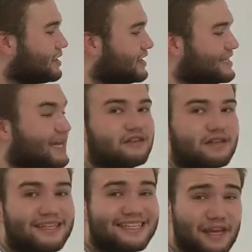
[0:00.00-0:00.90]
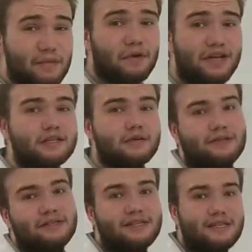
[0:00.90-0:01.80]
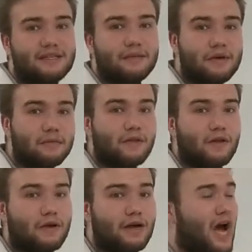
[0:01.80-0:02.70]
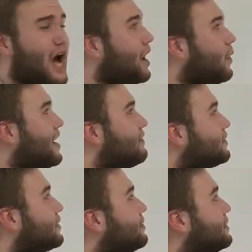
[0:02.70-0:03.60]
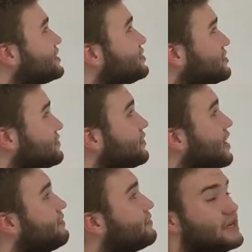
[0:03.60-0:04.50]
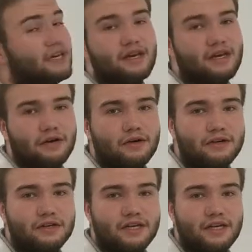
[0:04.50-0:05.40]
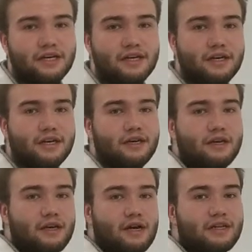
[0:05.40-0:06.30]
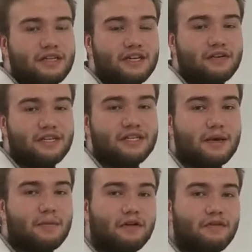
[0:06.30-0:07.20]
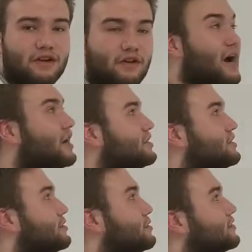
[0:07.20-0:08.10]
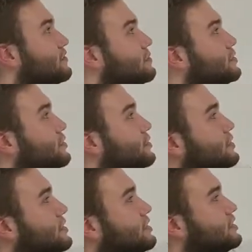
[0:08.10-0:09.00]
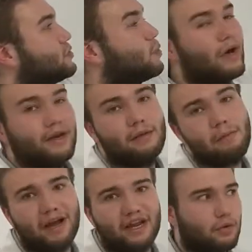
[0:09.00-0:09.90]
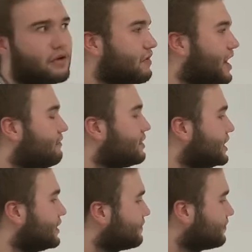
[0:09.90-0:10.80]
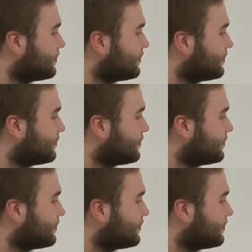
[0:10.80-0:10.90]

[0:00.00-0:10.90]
on essentially the same principles as cesium beam clock, however it makes use of gravity in order to decrease the amount of interaction zones from 2 to just 1 microwave cavity.